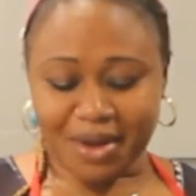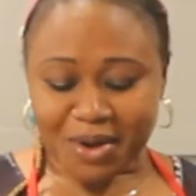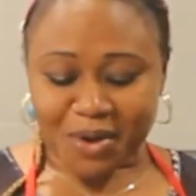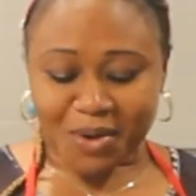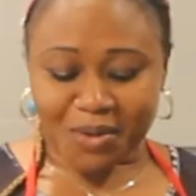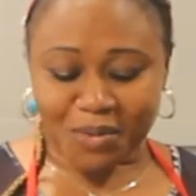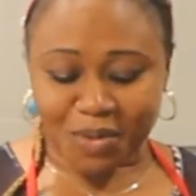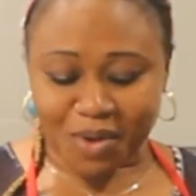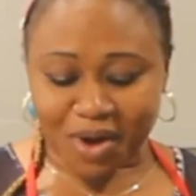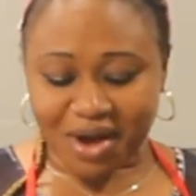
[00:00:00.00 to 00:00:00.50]

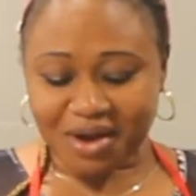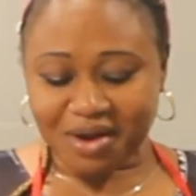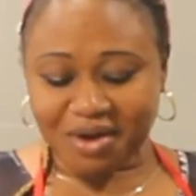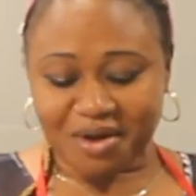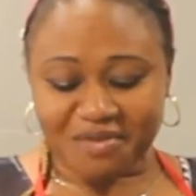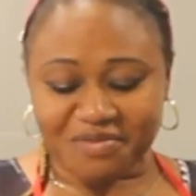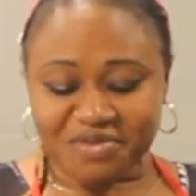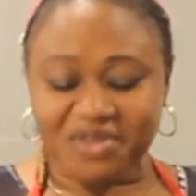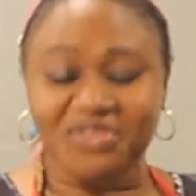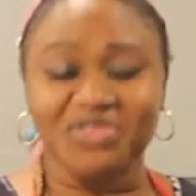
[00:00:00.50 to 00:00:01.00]
one
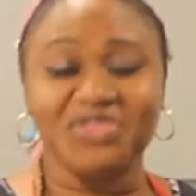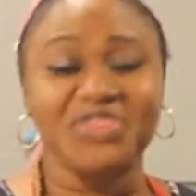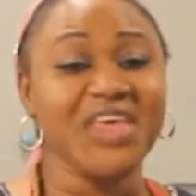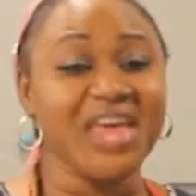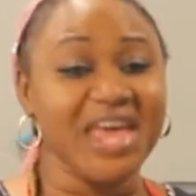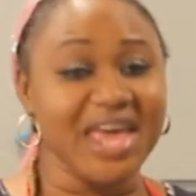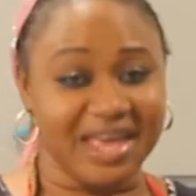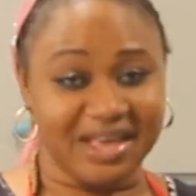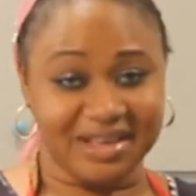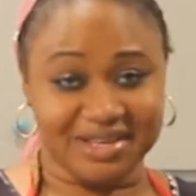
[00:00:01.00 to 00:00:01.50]
of the
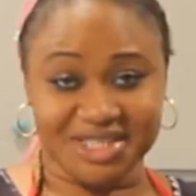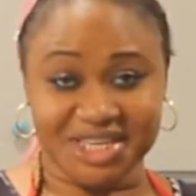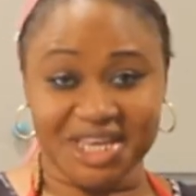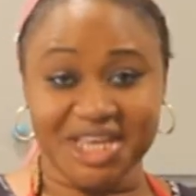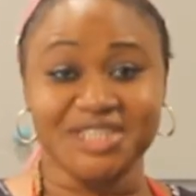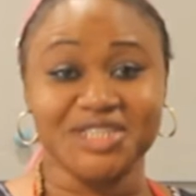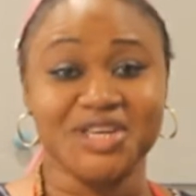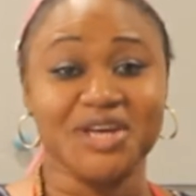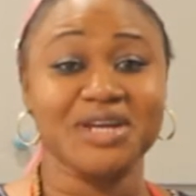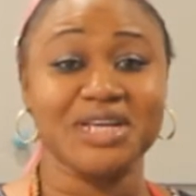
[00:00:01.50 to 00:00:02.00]
things
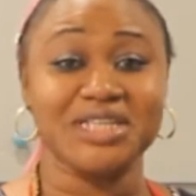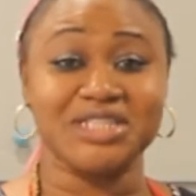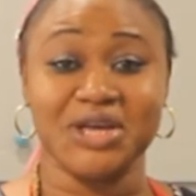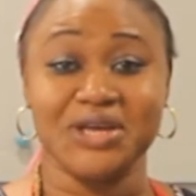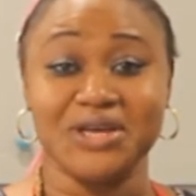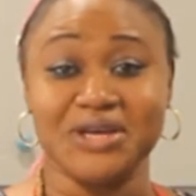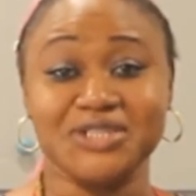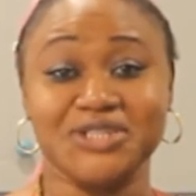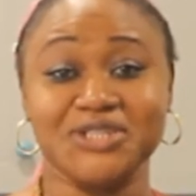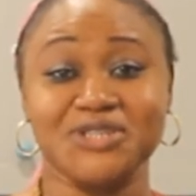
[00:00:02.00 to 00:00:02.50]
he's going to tell
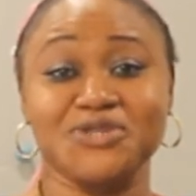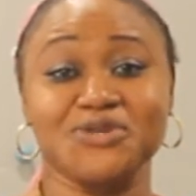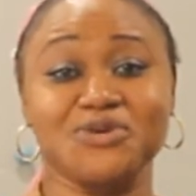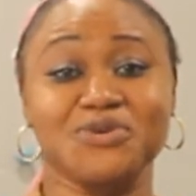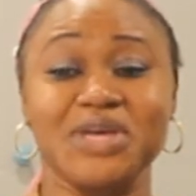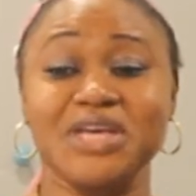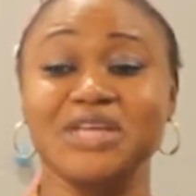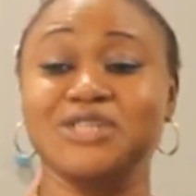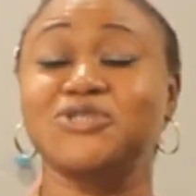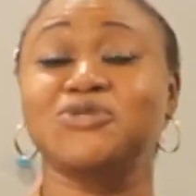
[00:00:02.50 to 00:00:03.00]
you to do
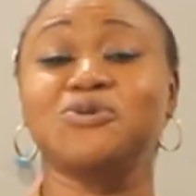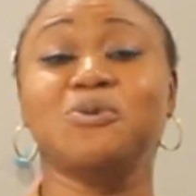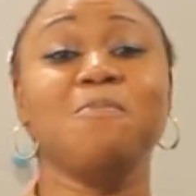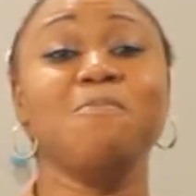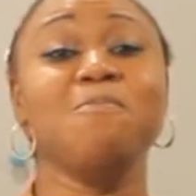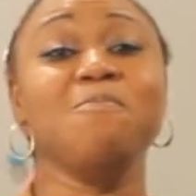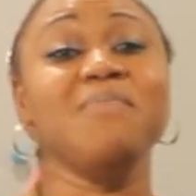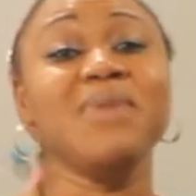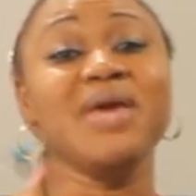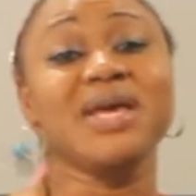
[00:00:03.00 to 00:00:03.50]
is to
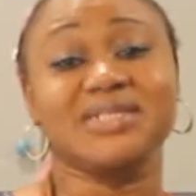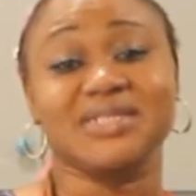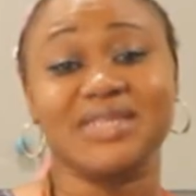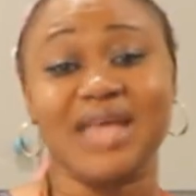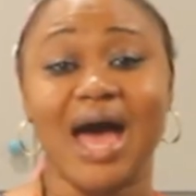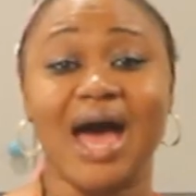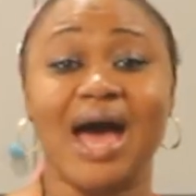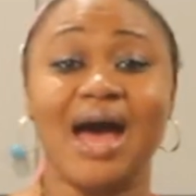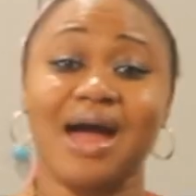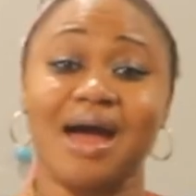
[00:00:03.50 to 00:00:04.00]
mix
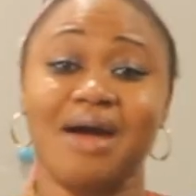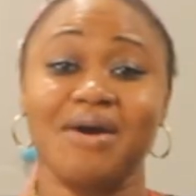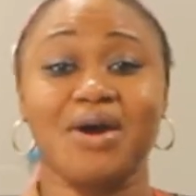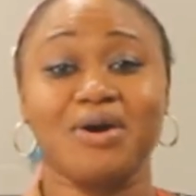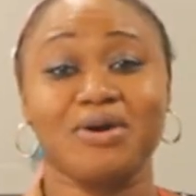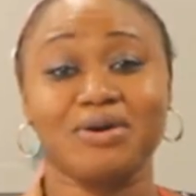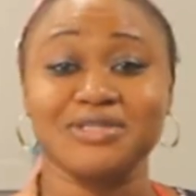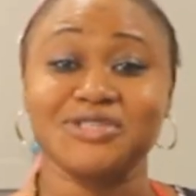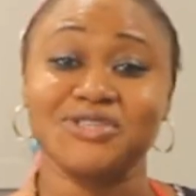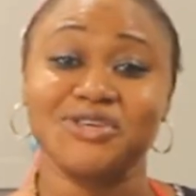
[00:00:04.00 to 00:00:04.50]
that
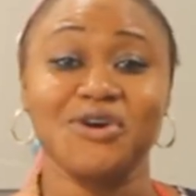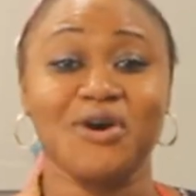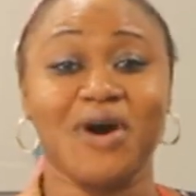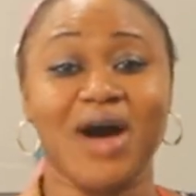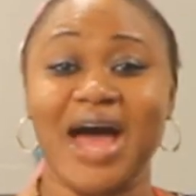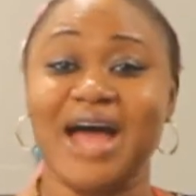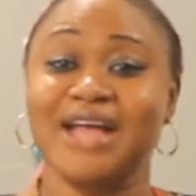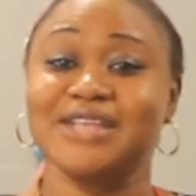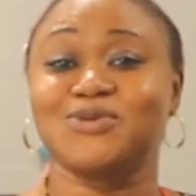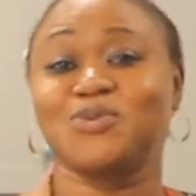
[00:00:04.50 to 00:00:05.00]
akara until your
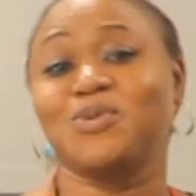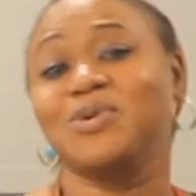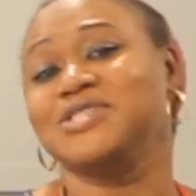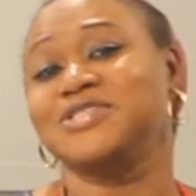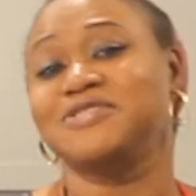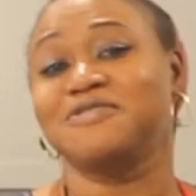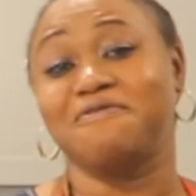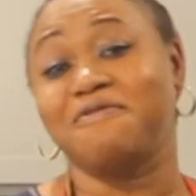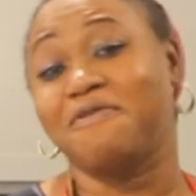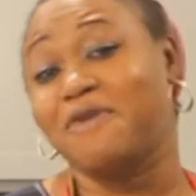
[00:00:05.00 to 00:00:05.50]
hands wants
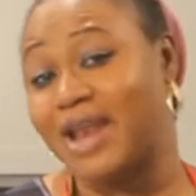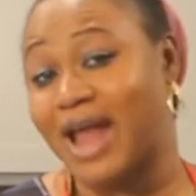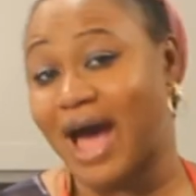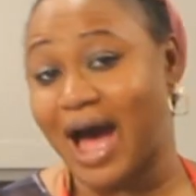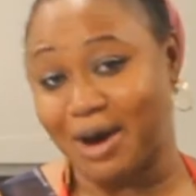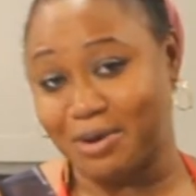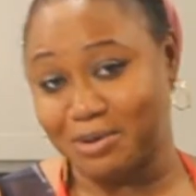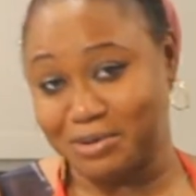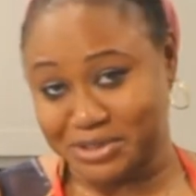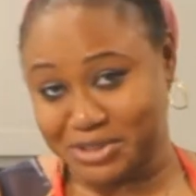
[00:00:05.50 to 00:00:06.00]
to fall
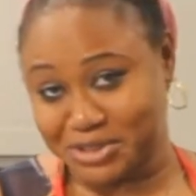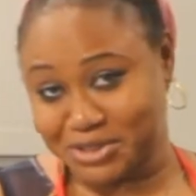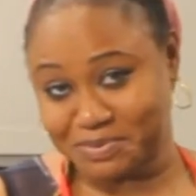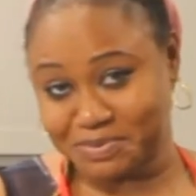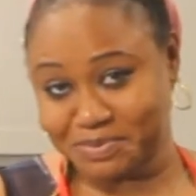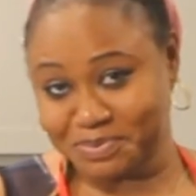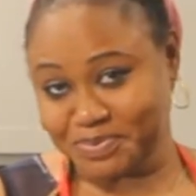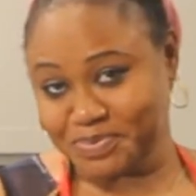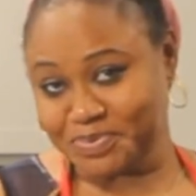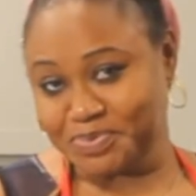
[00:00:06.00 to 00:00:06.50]
out.
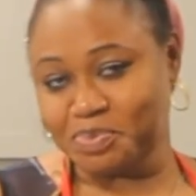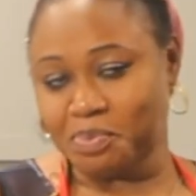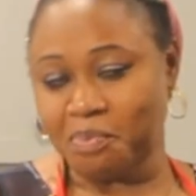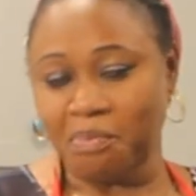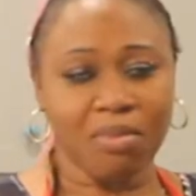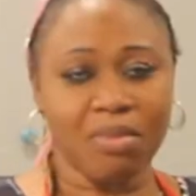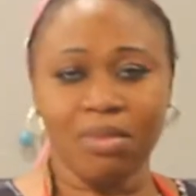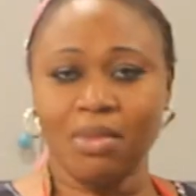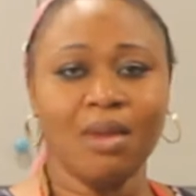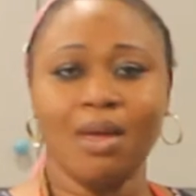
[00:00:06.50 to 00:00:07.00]

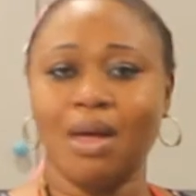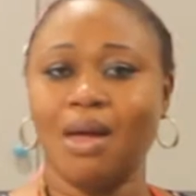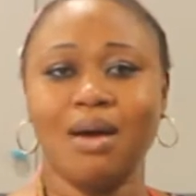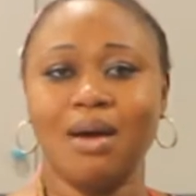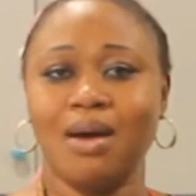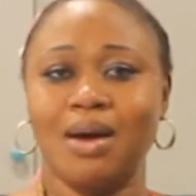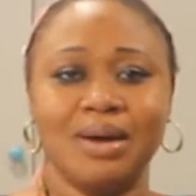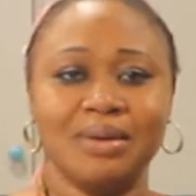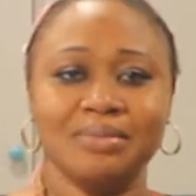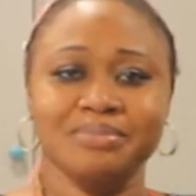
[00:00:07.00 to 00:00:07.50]

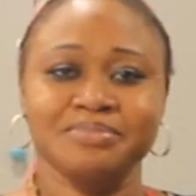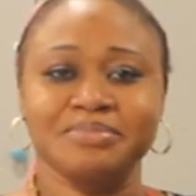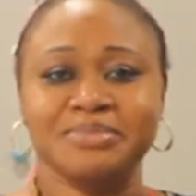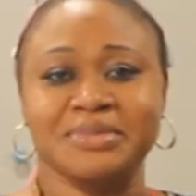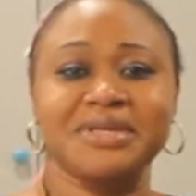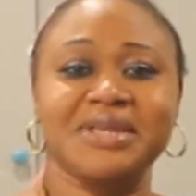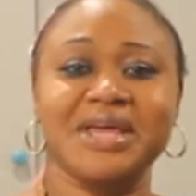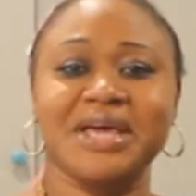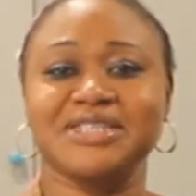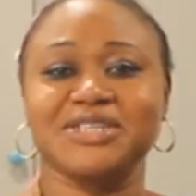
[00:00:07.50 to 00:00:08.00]

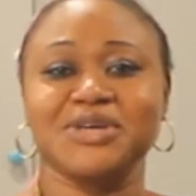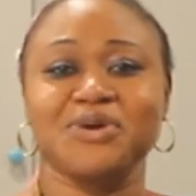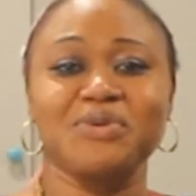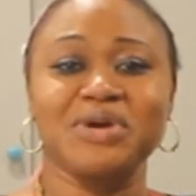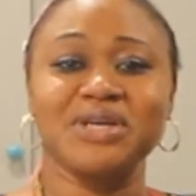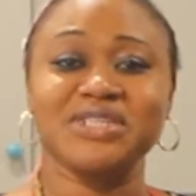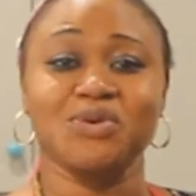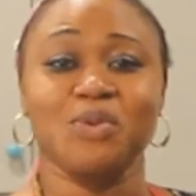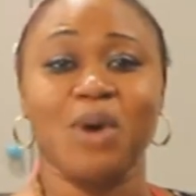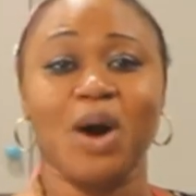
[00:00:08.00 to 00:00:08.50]
There is a
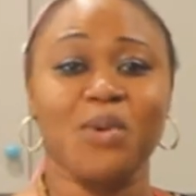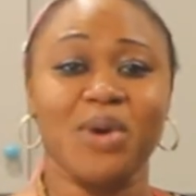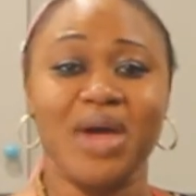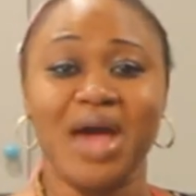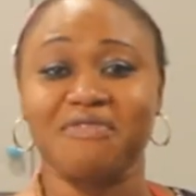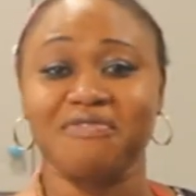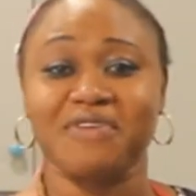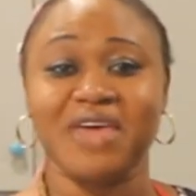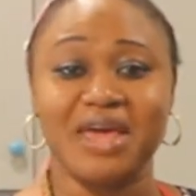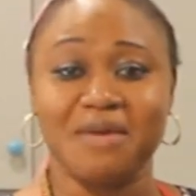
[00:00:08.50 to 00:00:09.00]
reason why we
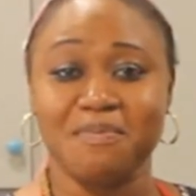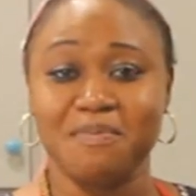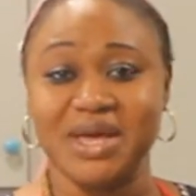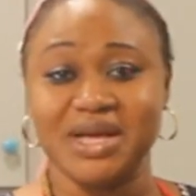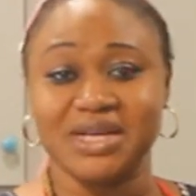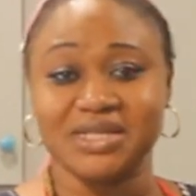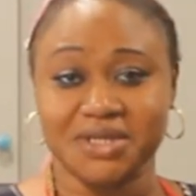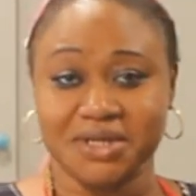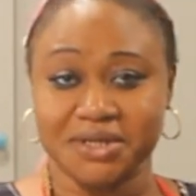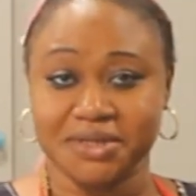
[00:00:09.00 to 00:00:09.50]
have cake
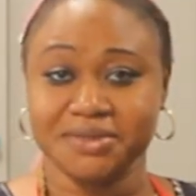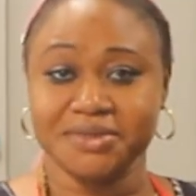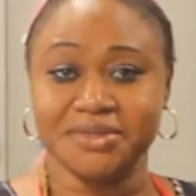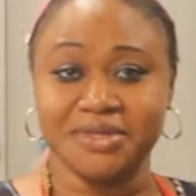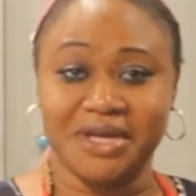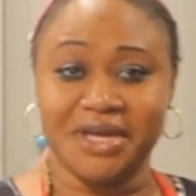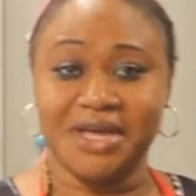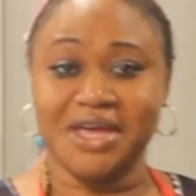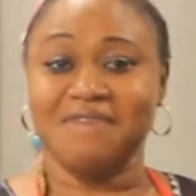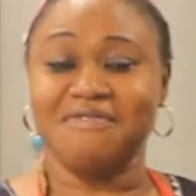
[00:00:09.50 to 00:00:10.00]
mixer.
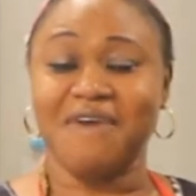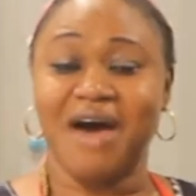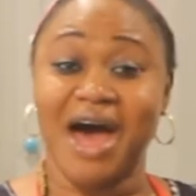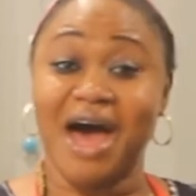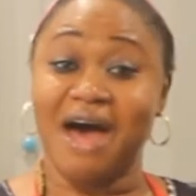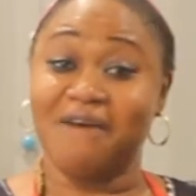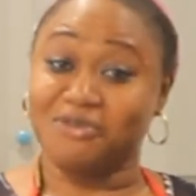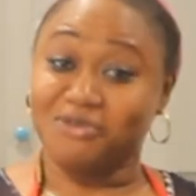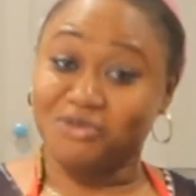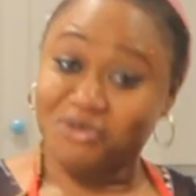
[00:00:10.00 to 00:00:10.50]
If I
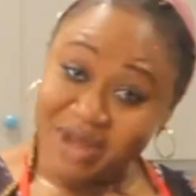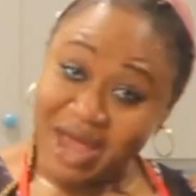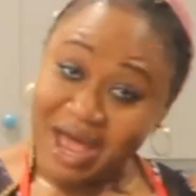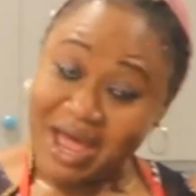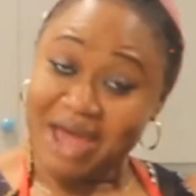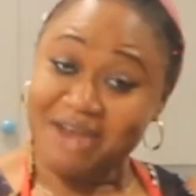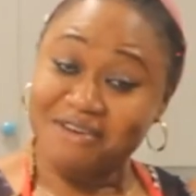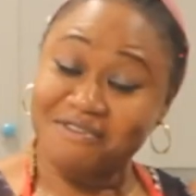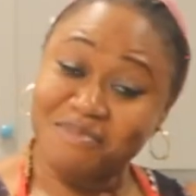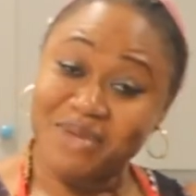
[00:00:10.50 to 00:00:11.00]
have to do that
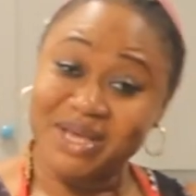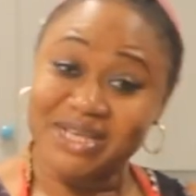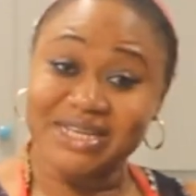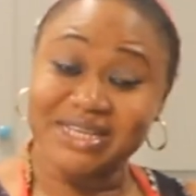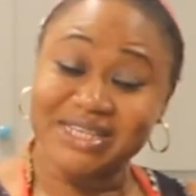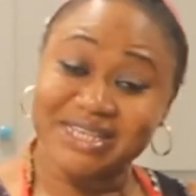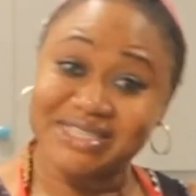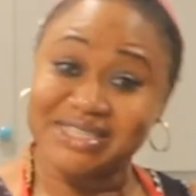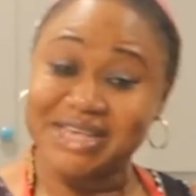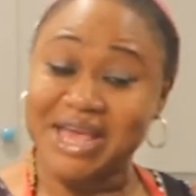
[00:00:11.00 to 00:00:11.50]
kind of
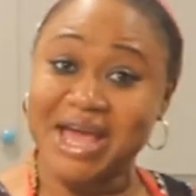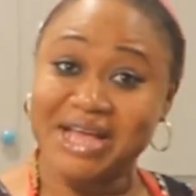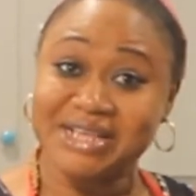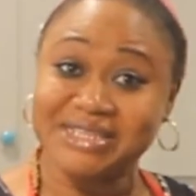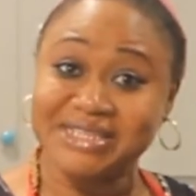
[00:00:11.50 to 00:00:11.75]
mixing this day and